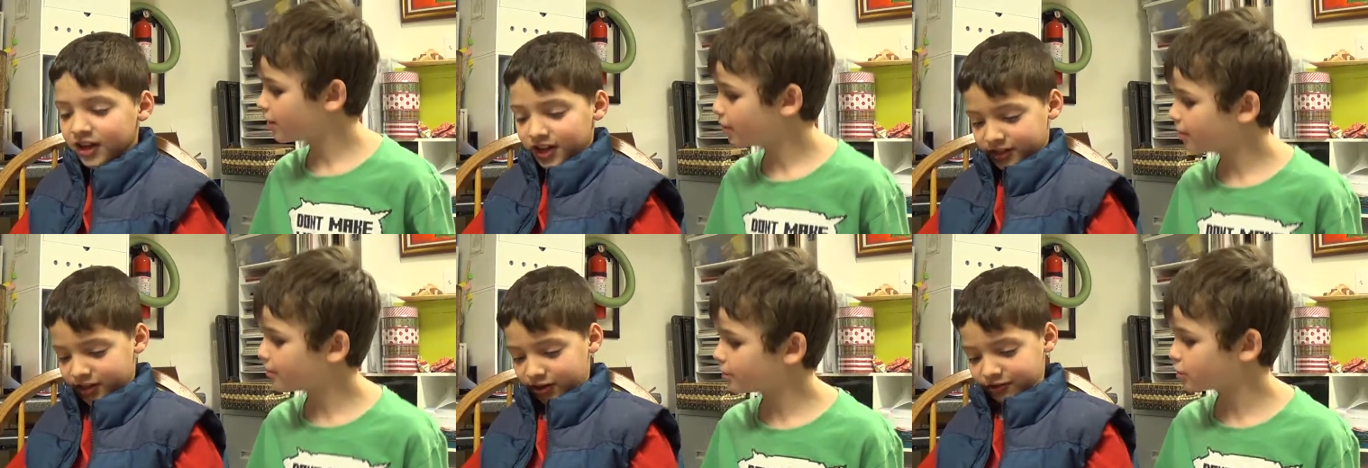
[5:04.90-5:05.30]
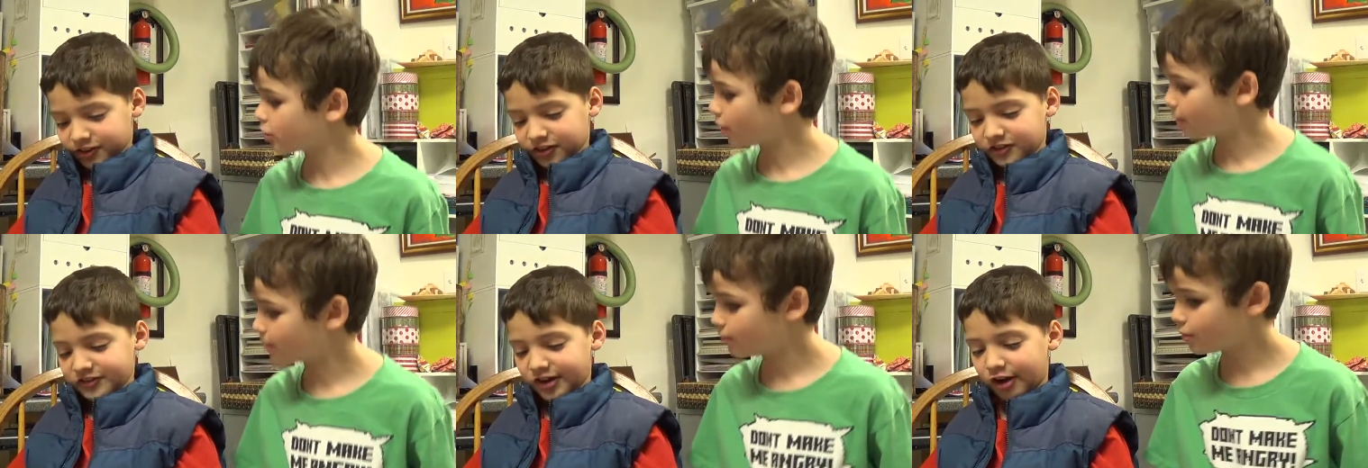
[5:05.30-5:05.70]
Speaker 1: No,
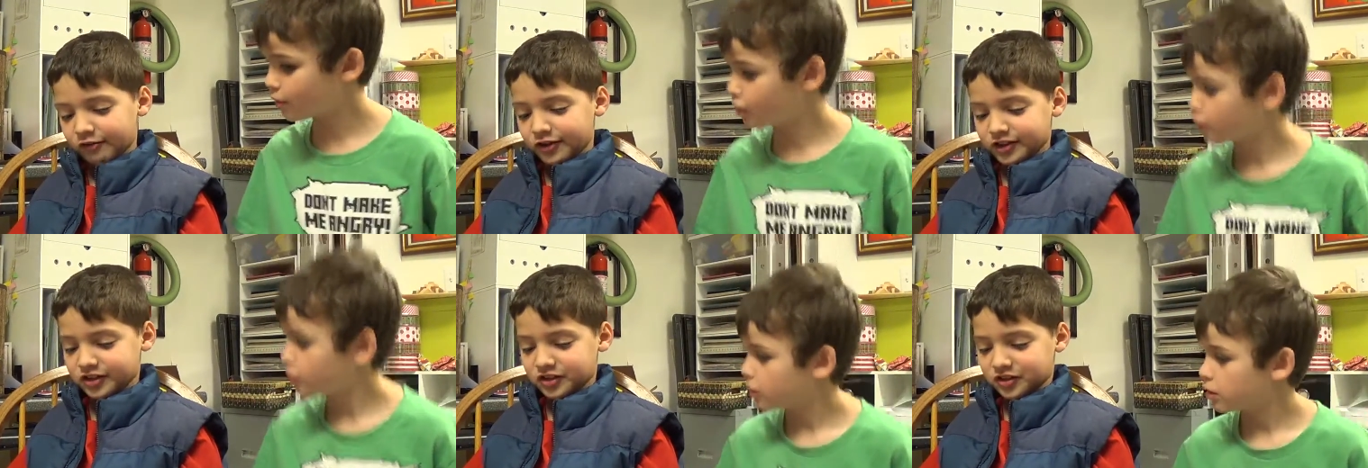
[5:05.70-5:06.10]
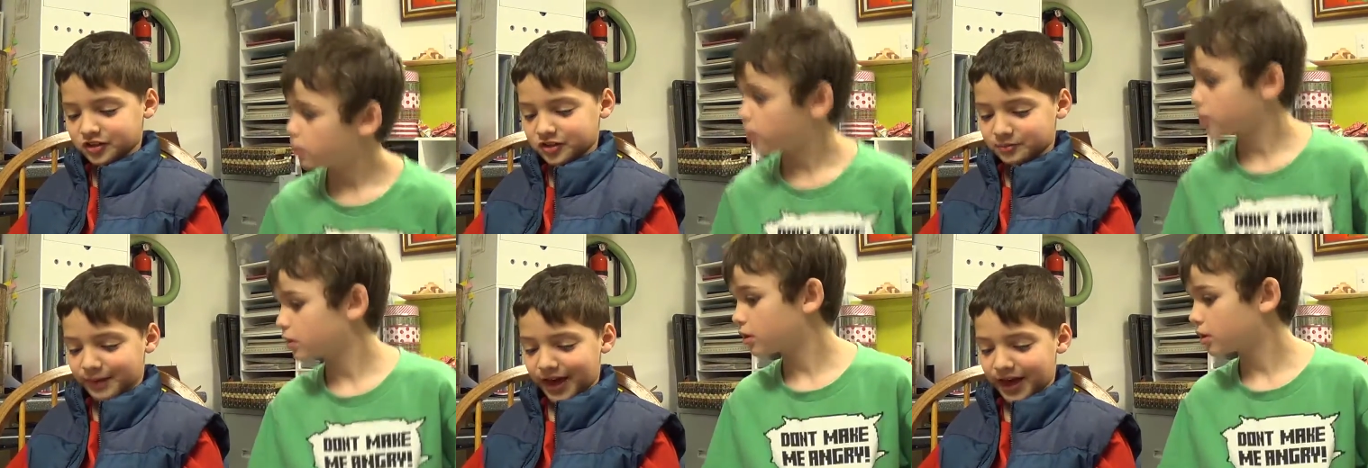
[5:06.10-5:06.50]
there's no one good. A
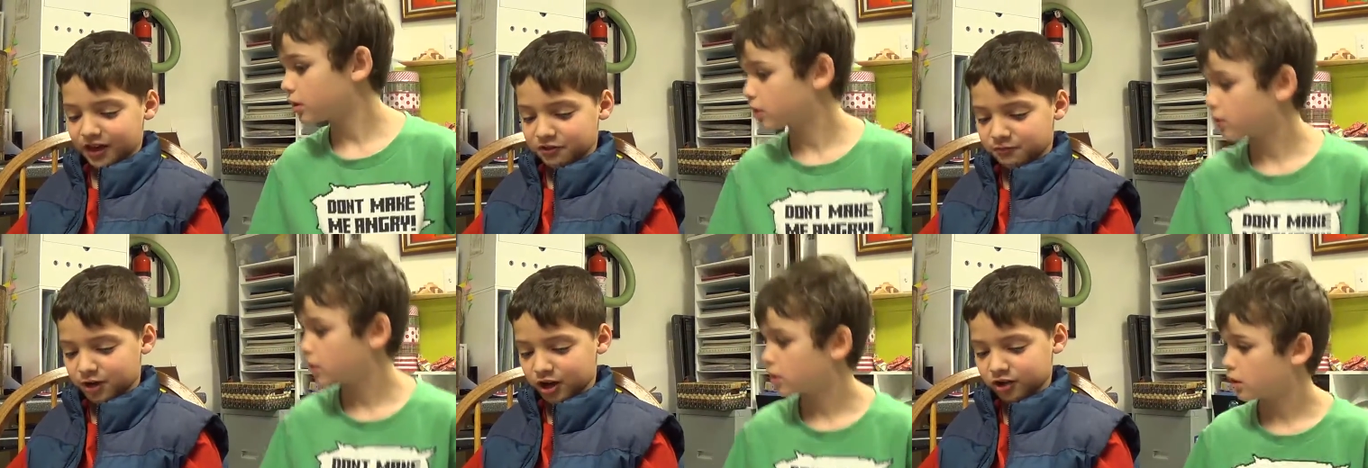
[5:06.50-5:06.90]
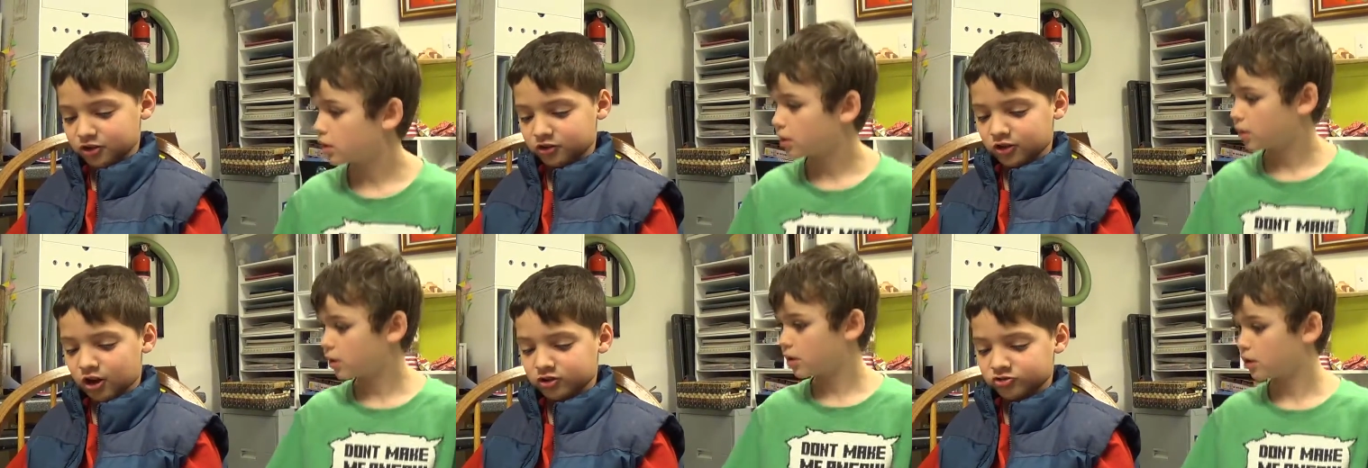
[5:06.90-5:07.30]
magma,
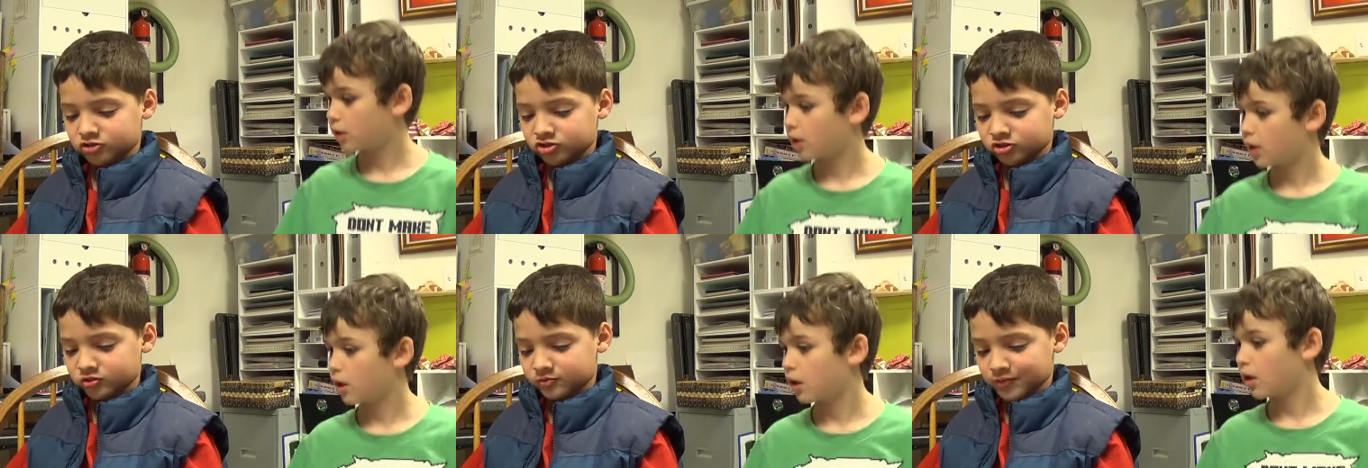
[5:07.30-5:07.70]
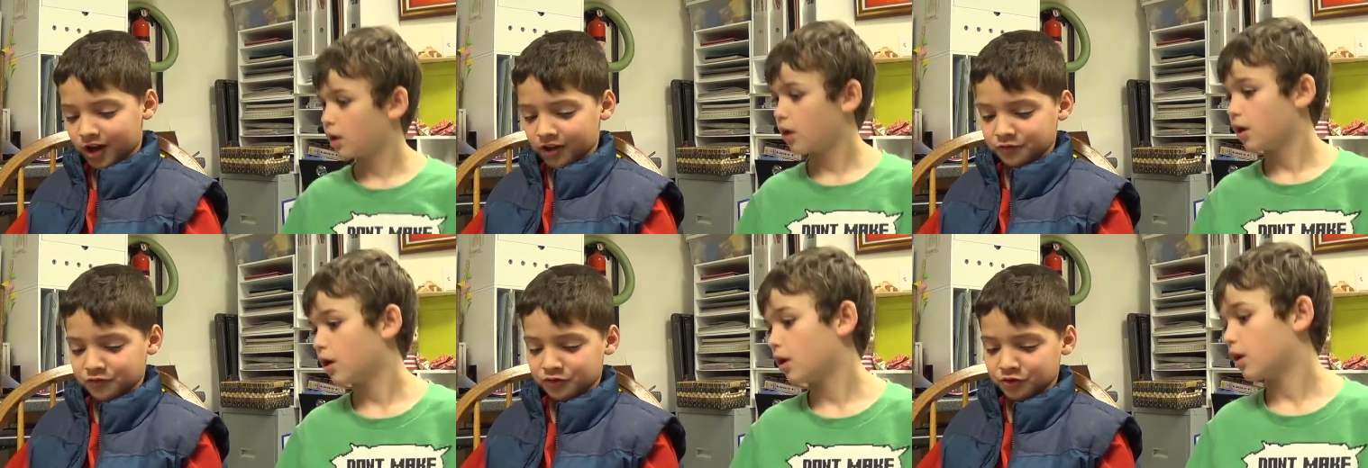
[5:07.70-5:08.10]
Clutcher, My
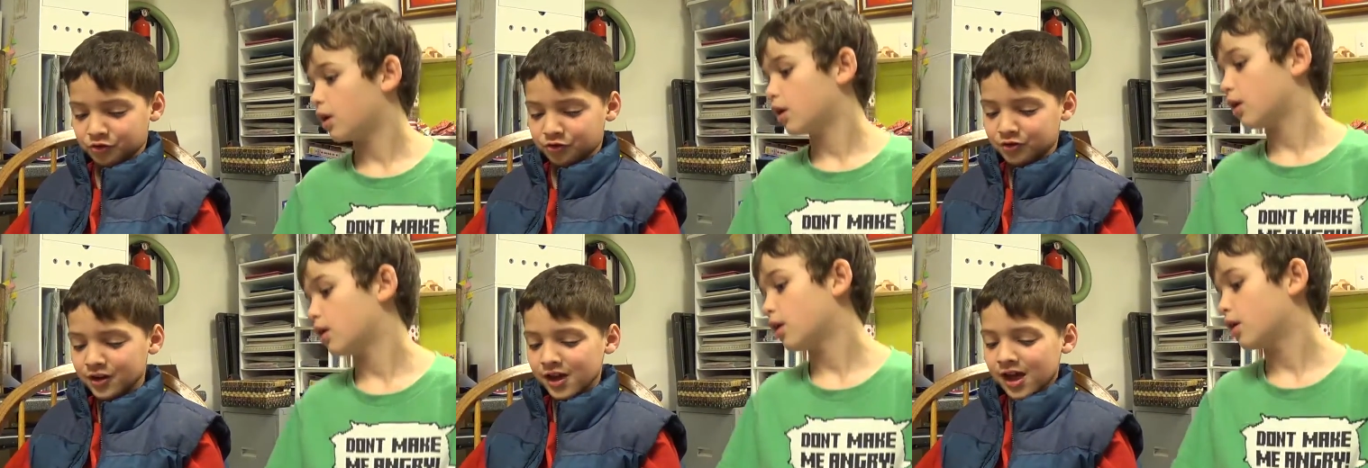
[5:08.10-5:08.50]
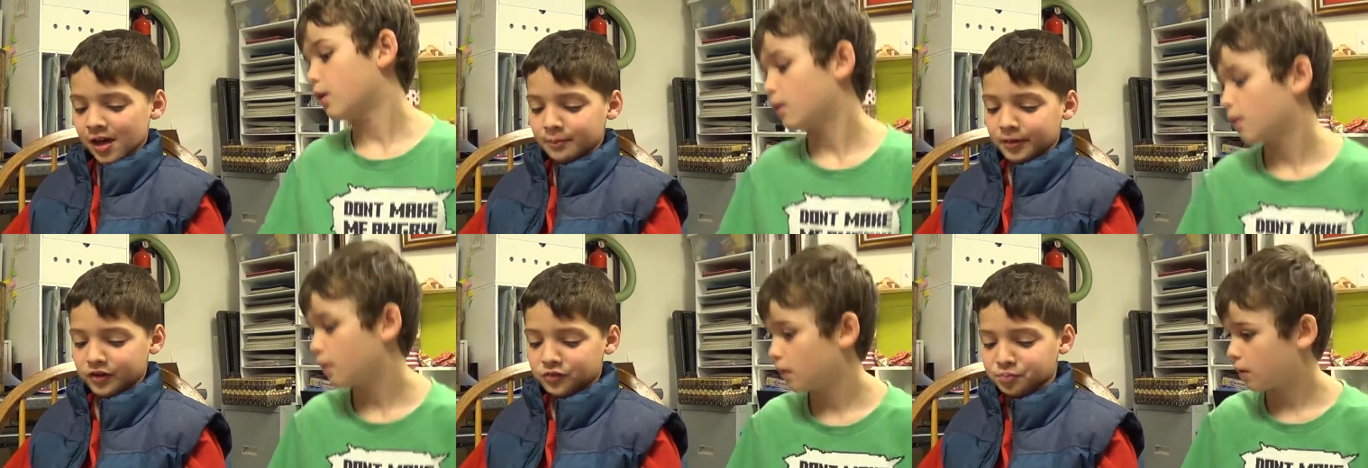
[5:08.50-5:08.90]
Fool,
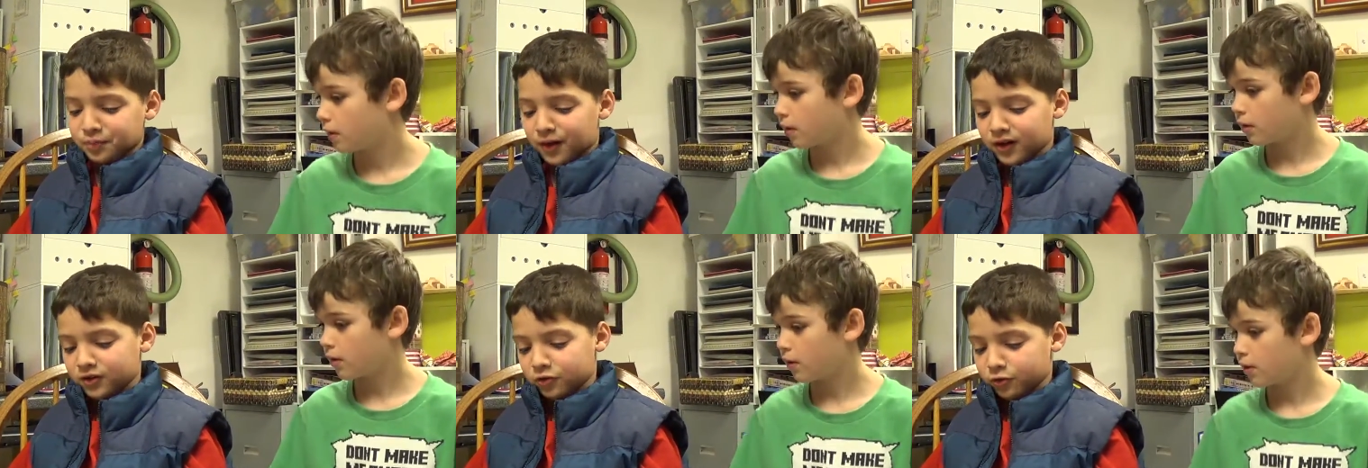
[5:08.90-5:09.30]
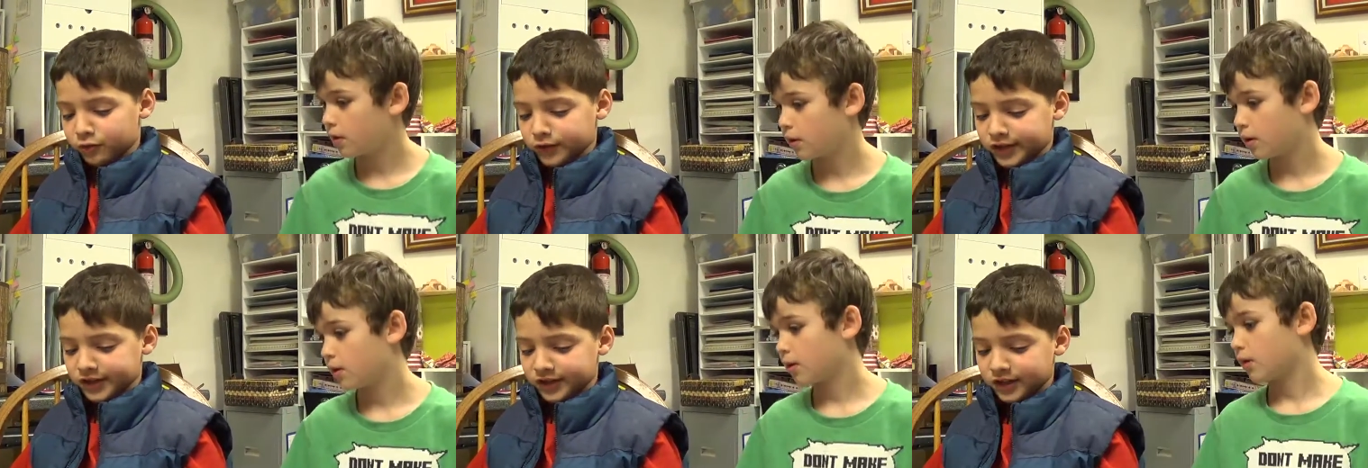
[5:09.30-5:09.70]
Buff
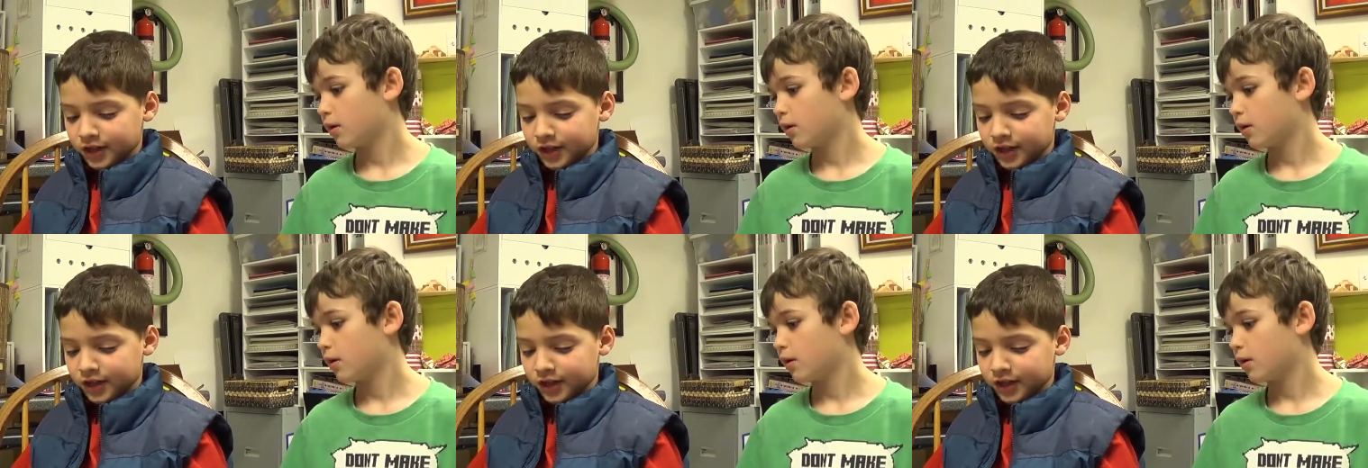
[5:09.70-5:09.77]
Bucklet,